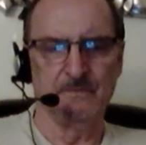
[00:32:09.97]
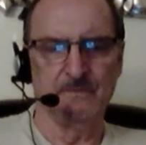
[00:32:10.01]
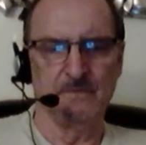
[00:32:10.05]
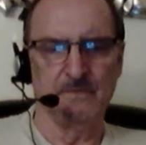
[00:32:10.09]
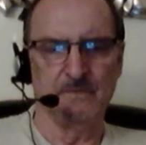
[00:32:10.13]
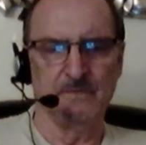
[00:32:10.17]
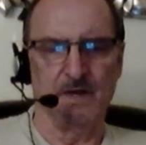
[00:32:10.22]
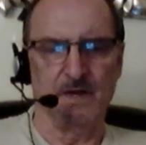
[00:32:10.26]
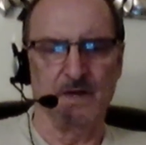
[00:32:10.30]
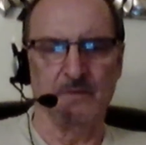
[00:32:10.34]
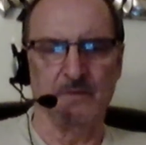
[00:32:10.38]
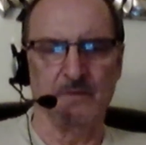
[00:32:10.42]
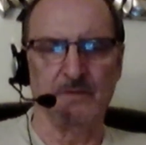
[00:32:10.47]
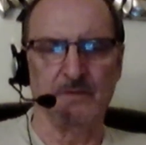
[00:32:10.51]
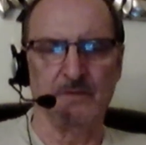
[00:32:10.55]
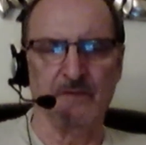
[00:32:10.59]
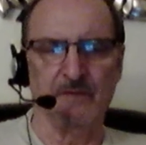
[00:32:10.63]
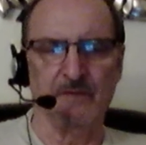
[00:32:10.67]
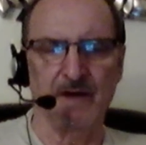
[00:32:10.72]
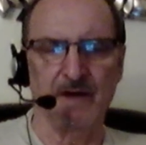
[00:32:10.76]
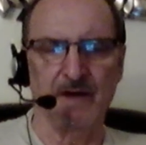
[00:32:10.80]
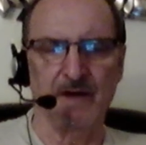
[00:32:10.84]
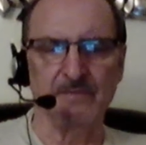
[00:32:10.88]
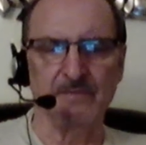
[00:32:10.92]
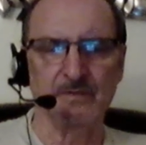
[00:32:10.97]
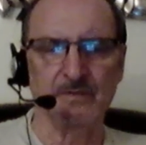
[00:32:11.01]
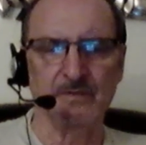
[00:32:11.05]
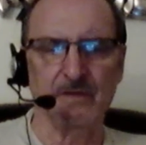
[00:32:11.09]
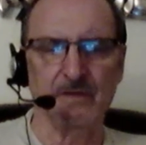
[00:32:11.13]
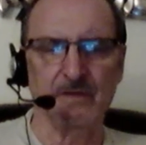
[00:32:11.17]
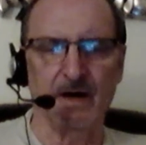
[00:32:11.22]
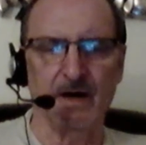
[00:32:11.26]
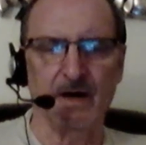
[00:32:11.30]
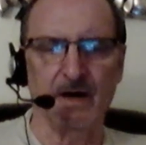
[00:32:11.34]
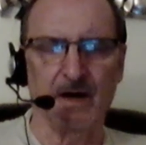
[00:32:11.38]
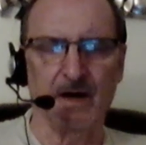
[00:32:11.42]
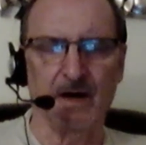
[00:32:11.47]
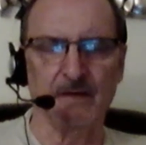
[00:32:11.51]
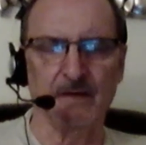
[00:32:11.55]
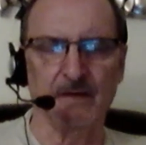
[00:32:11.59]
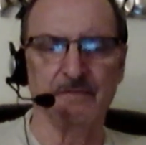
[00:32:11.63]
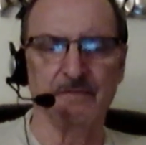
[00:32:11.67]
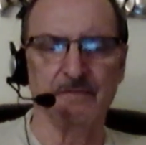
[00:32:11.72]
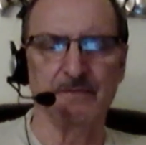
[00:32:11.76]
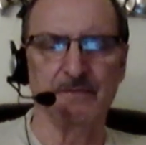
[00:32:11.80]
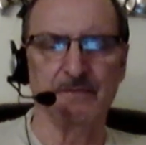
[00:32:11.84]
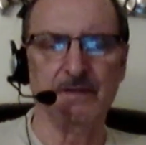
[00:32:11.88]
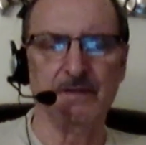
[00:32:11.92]
a revival of
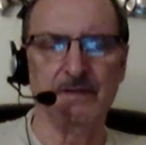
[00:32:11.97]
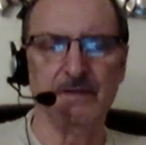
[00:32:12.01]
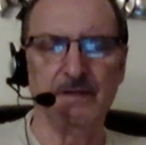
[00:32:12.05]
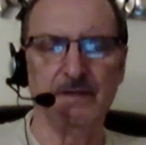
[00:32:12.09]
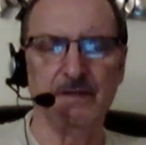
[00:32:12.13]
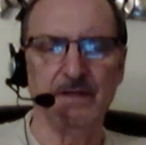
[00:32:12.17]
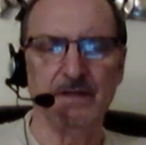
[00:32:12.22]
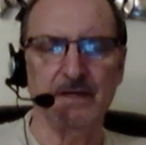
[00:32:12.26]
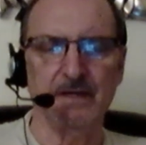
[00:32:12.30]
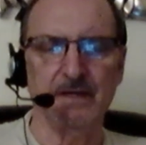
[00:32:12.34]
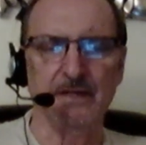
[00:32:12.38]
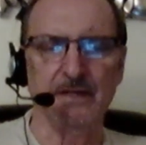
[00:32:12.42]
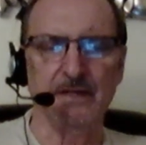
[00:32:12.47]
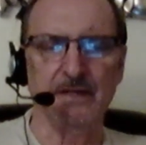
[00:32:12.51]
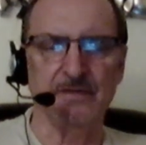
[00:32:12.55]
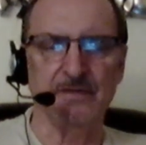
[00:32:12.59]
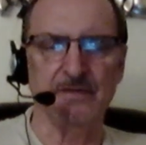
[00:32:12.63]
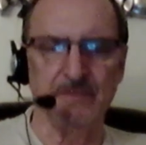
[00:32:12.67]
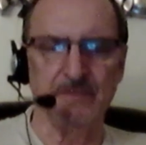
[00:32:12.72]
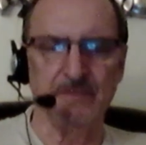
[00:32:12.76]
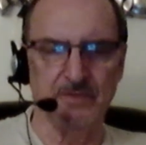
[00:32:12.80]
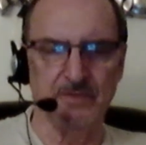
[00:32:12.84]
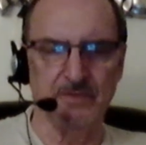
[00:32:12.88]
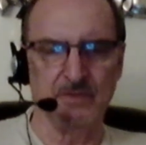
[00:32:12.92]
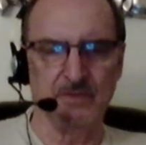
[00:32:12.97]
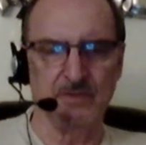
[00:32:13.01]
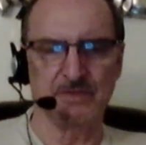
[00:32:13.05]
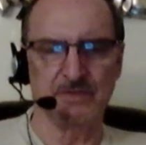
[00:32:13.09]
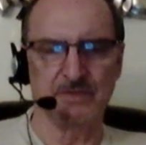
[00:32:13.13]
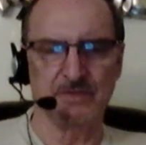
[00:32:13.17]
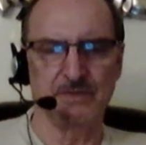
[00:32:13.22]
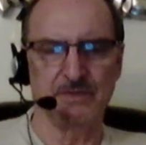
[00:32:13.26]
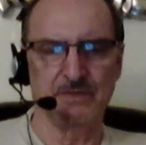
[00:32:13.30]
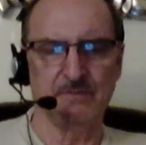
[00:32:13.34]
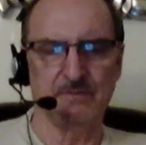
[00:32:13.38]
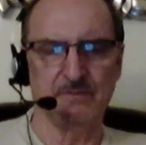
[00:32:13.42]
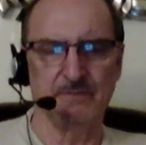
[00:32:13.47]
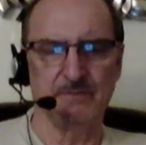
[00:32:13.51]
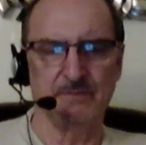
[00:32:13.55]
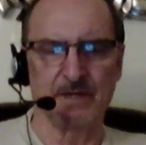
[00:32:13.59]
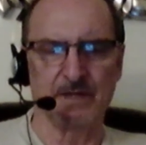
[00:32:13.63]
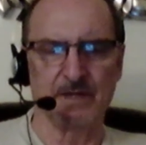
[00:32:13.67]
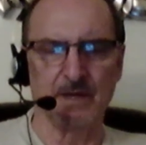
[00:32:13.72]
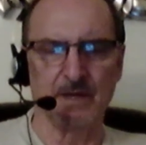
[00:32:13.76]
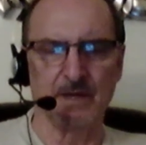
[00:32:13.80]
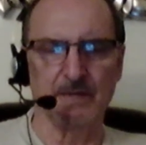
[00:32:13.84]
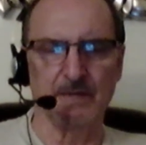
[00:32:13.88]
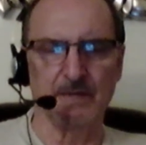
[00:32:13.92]
individuals
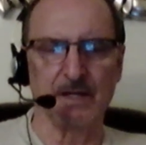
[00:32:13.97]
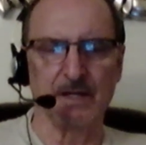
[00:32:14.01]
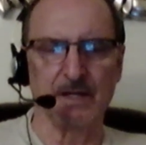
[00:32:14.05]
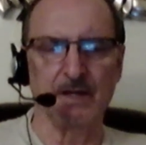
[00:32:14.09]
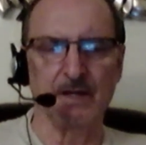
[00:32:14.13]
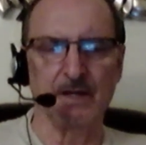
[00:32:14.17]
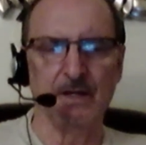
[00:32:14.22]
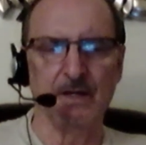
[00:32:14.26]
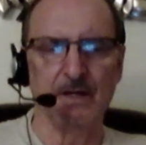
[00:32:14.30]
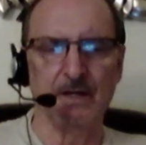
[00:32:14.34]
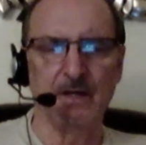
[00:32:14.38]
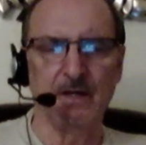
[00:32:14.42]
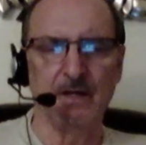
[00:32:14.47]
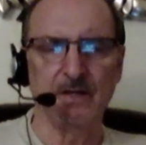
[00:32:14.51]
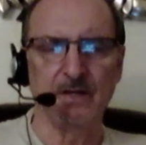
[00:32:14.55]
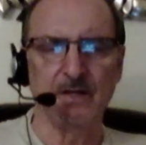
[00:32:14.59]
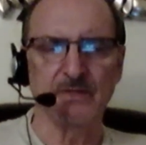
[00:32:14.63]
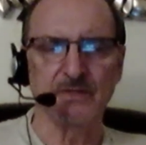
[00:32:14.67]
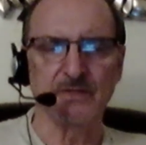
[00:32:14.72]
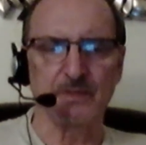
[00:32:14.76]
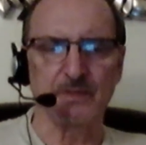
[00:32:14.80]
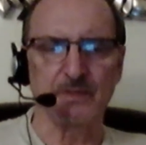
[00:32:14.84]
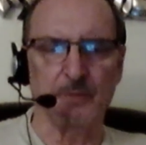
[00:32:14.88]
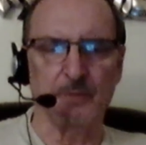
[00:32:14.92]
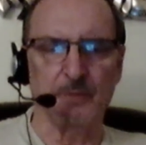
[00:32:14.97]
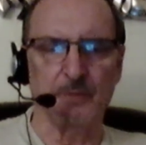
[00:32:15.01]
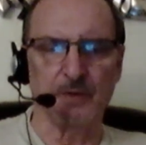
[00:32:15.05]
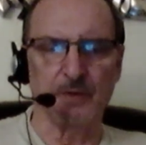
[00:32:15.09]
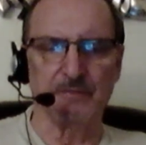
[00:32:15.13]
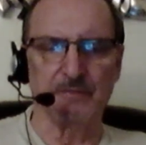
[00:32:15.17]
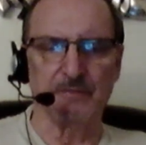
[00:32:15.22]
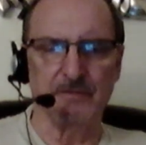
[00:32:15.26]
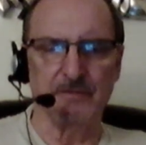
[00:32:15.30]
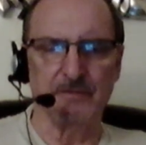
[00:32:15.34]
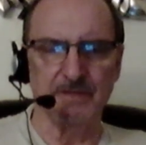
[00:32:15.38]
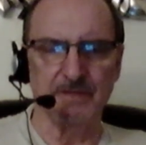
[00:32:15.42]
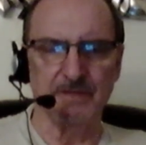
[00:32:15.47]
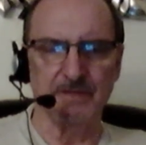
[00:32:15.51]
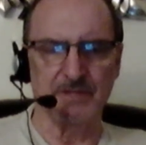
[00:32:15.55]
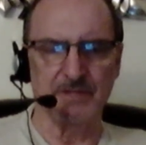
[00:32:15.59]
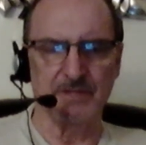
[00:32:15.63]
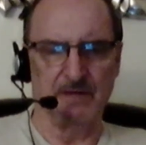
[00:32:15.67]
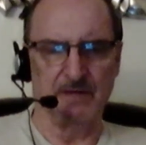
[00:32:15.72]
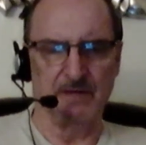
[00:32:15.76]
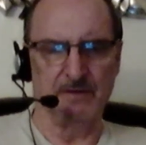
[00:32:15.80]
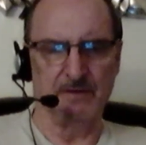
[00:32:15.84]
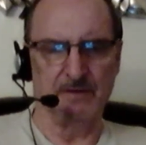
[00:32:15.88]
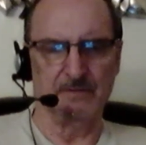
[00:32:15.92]
becoming supportive of each
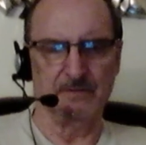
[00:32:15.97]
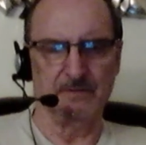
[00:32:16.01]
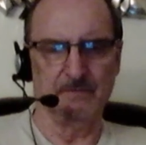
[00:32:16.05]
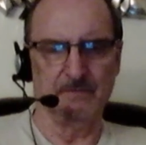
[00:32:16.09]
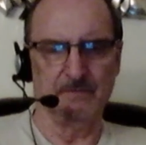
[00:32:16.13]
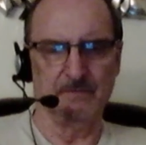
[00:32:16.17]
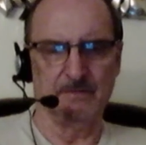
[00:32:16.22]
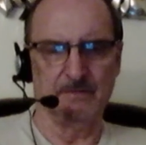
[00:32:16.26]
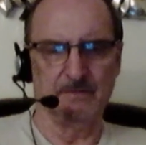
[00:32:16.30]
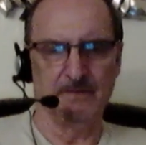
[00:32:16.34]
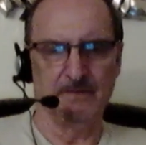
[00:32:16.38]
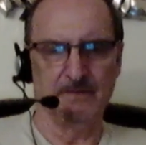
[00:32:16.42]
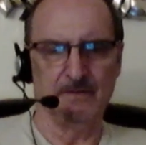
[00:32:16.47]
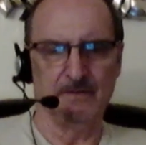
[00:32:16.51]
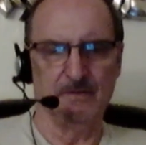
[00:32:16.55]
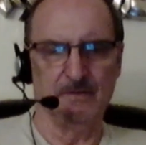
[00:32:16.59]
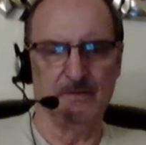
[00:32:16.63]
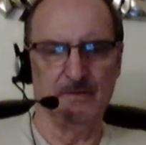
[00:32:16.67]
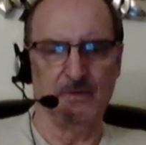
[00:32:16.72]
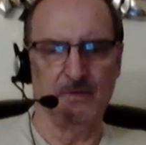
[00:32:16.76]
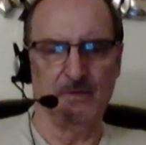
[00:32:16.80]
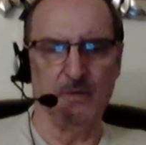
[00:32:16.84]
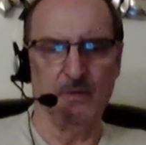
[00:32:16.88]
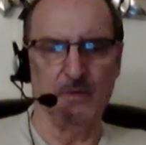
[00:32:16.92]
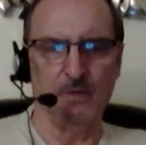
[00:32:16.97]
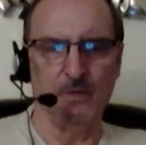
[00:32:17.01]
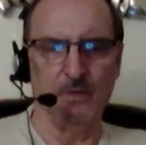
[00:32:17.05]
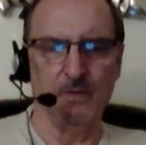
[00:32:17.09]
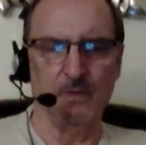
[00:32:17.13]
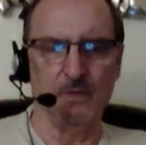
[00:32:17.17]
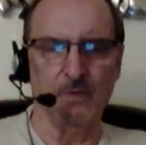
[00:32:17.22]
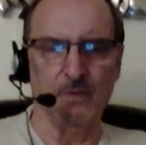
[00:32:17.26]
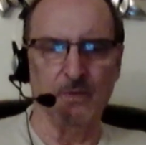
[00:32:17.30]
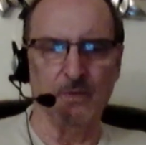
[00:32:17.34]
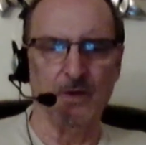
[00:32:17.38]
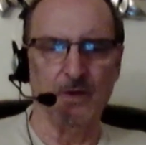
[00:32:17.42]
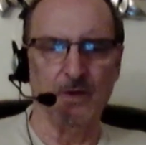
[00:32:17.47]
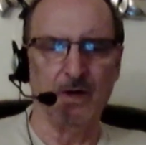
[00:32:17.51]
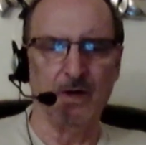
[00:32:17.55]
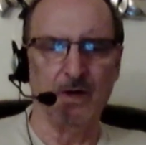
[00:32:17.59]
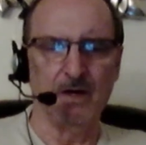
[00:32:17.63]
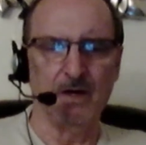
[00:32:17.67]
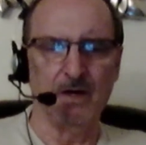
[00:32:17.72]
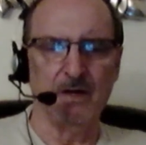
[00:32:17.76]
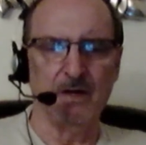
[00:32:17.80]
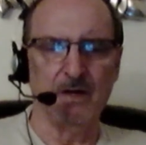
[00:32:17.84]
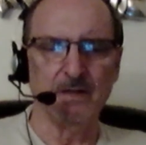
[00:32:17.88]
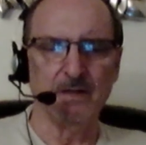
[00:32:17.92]
other. Oh,
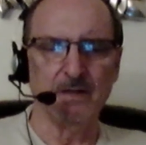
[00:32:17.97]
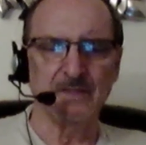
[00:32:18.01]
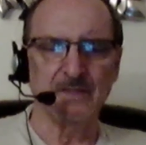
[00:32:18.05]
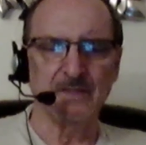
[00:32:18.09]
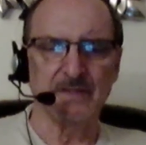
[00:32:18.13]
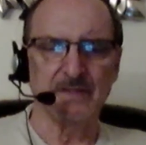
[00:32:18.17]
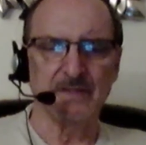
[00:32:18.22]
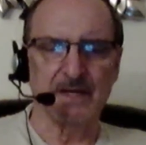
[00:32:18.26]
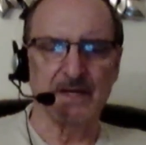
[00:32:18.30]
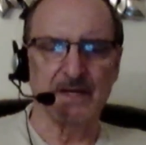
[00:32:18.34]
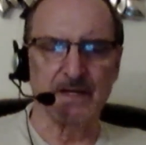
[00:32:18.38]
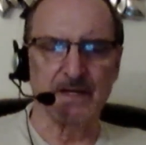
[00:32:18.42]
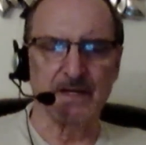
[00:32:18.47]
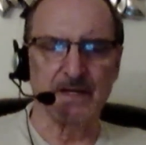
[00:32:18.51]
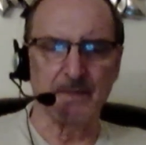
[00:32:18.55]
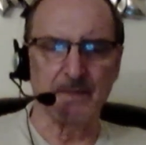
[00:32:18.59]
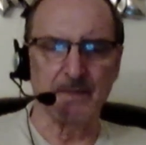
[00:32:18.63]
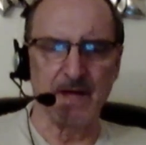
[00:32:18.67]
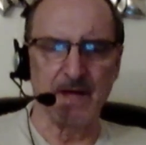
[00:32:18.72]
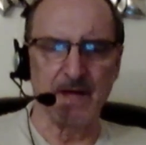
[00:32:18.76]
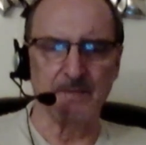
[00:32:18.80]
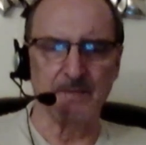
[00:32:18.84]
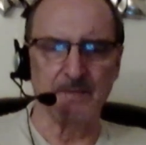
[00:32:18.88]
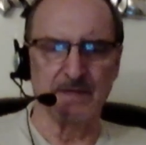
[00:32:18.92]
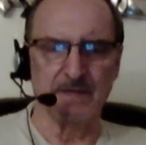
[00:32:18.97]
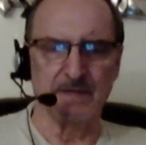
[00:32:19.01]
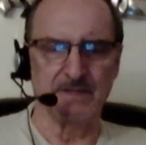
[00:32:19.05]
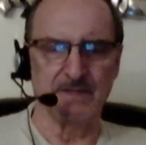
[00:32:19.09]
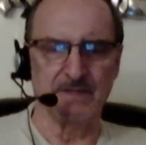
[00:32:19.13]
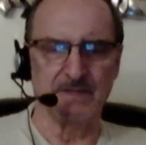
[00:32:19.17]
second commandment.